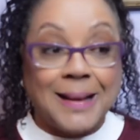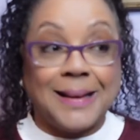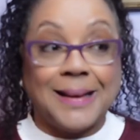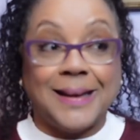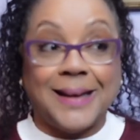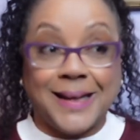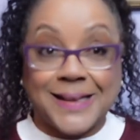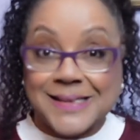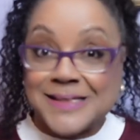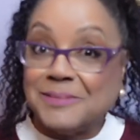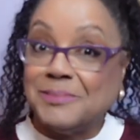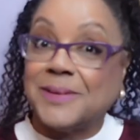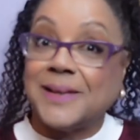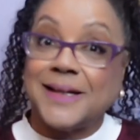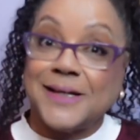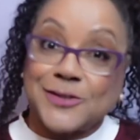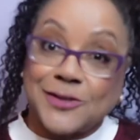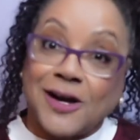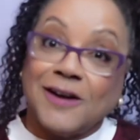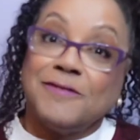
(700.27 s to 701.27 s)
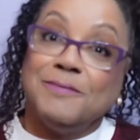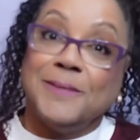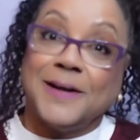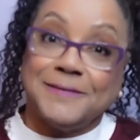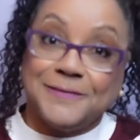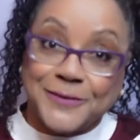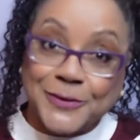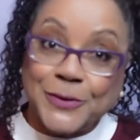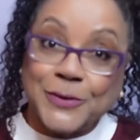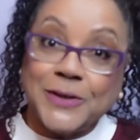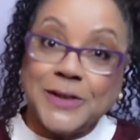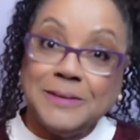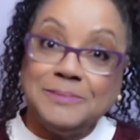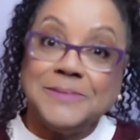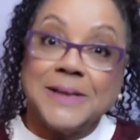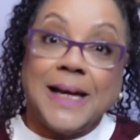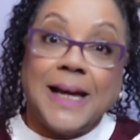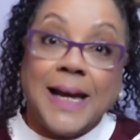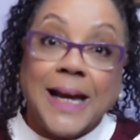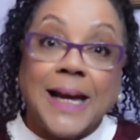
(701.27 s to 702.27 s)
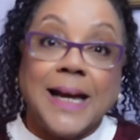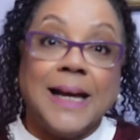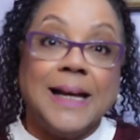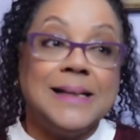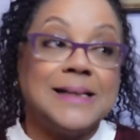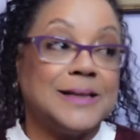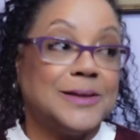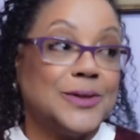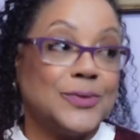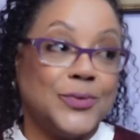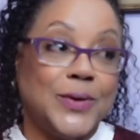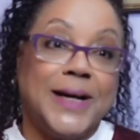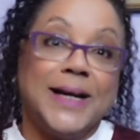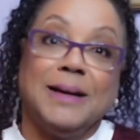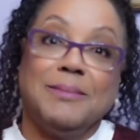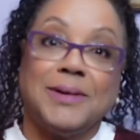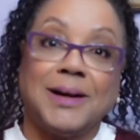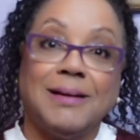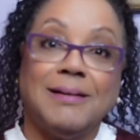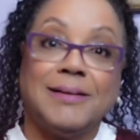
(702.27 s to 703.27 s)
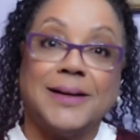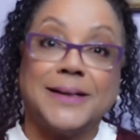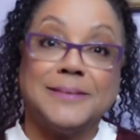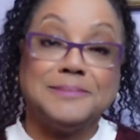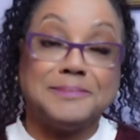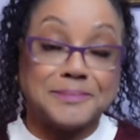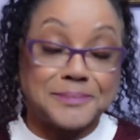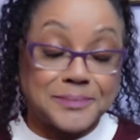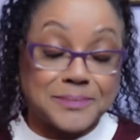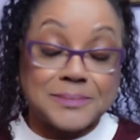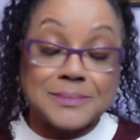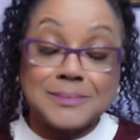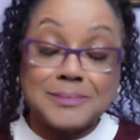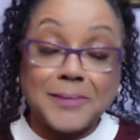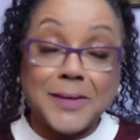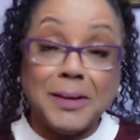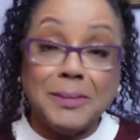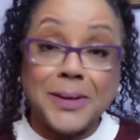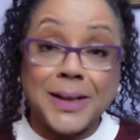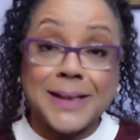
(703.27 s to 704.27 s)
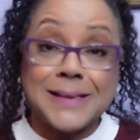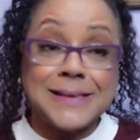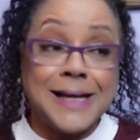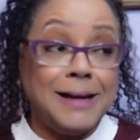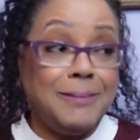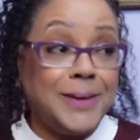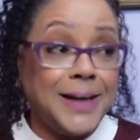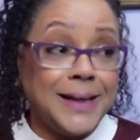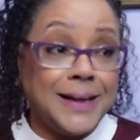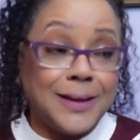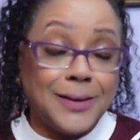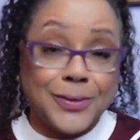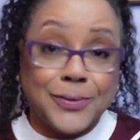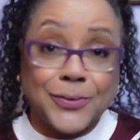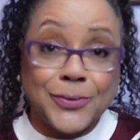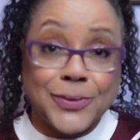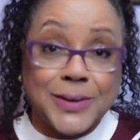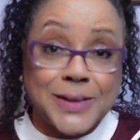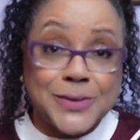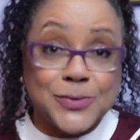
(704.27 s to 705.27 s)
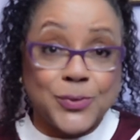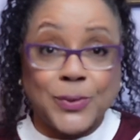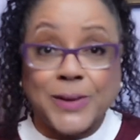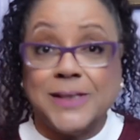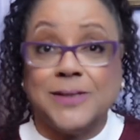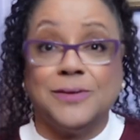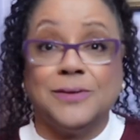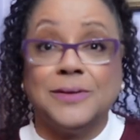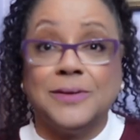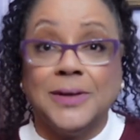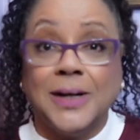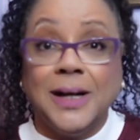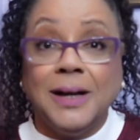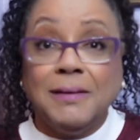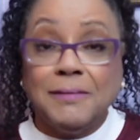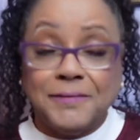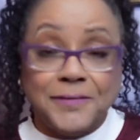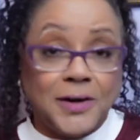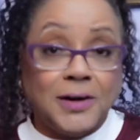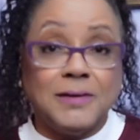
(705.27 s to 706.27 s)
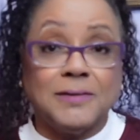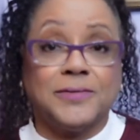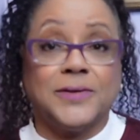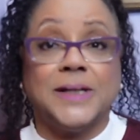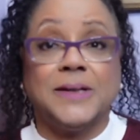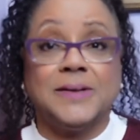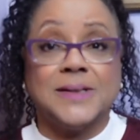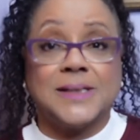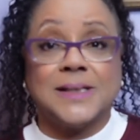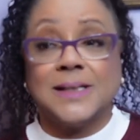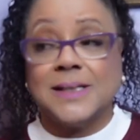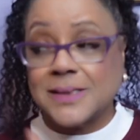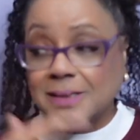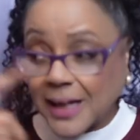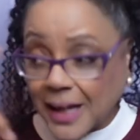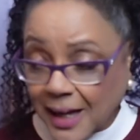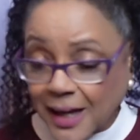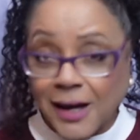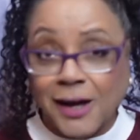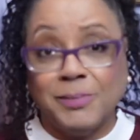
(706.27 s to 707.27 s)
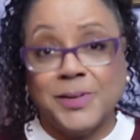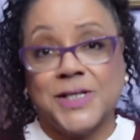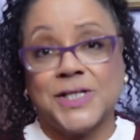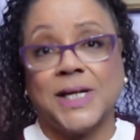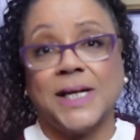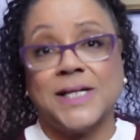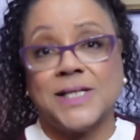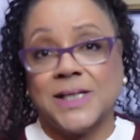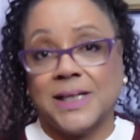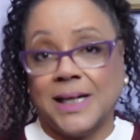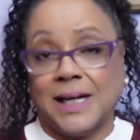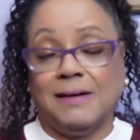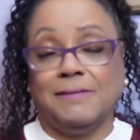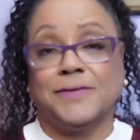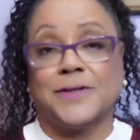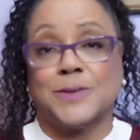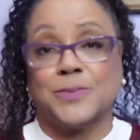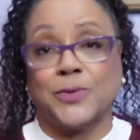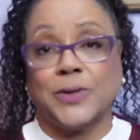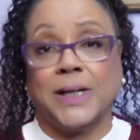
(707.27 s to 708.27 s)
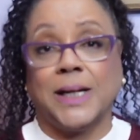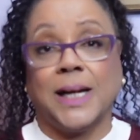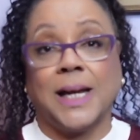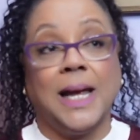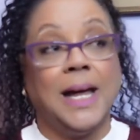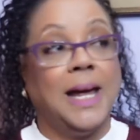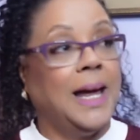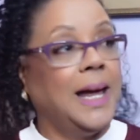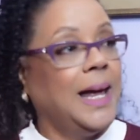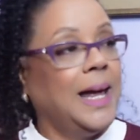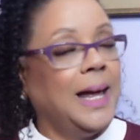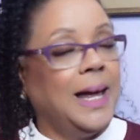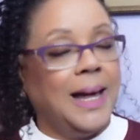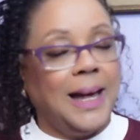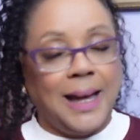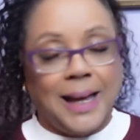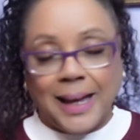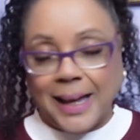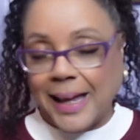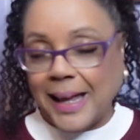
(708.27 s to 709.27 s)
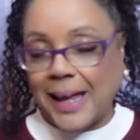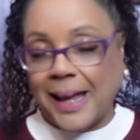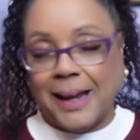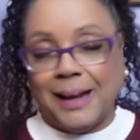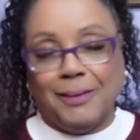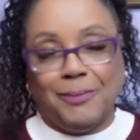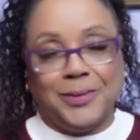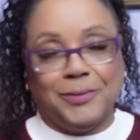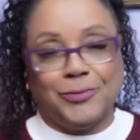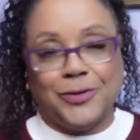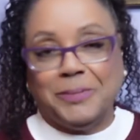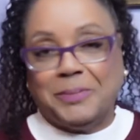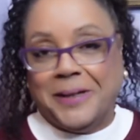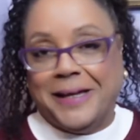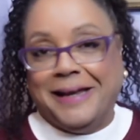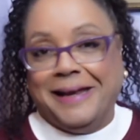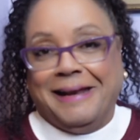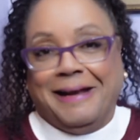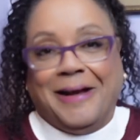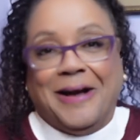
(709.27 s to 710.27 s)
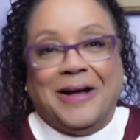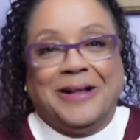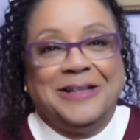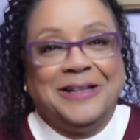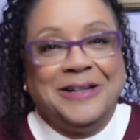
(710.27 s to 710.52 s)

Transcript: get some things off my floor. And at the rate I'm going, by the time I get through these winter fall fragrances, I'll be changing it out for spring. And I'll be repeating all